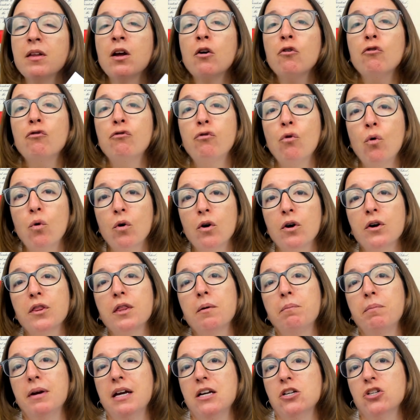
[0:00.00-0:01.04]
for the
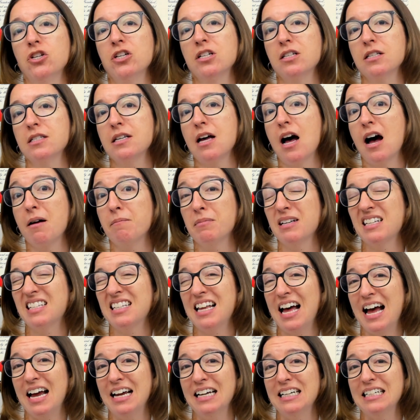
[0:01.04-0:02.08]
patients I'm
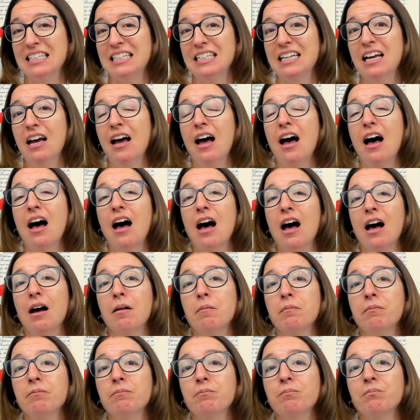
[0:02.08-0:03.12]
assigned
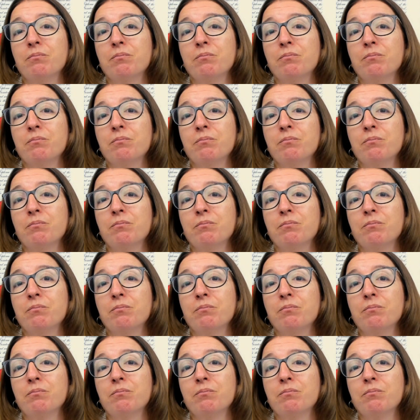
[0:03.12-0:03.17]
um,